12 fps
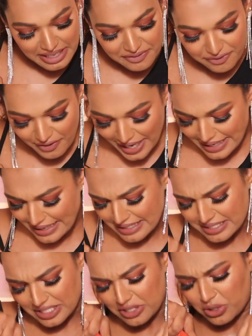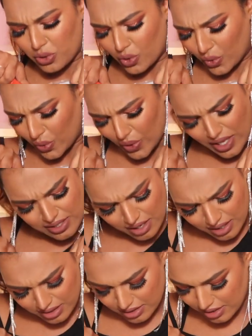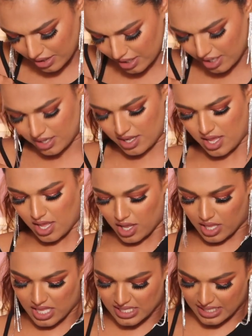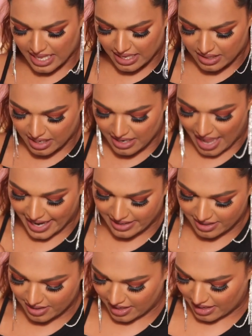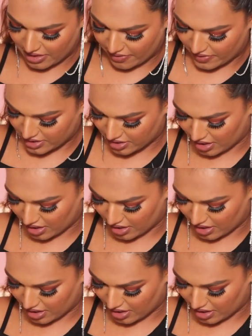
I can finally see thoda sa andar. It's like the light at the end of the